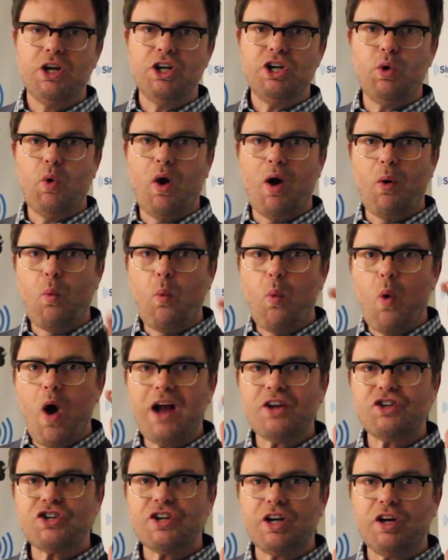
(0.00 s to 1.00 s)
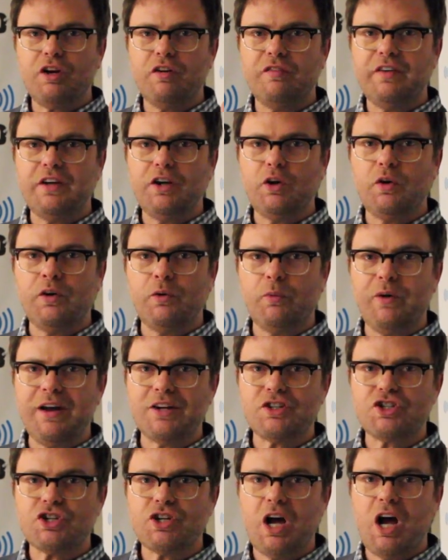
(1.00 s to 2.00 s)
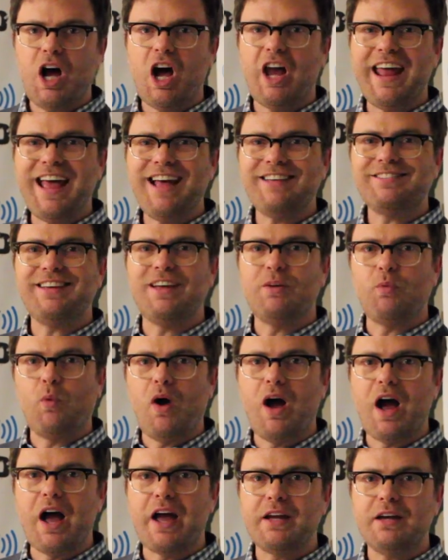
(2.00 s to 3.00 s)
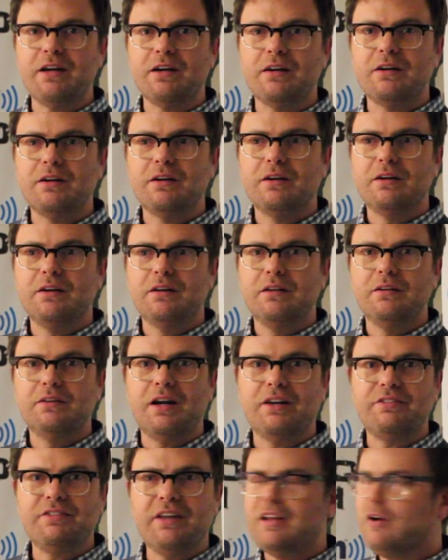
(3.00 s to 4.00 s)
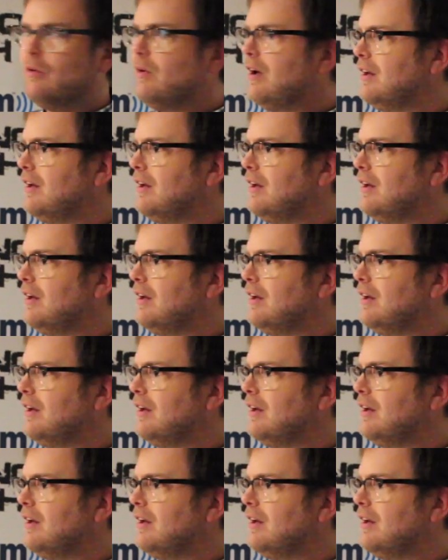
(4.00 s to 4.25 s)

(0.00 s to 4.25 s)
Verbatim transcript: You are watching Covino and Rich on SNY. Did I say that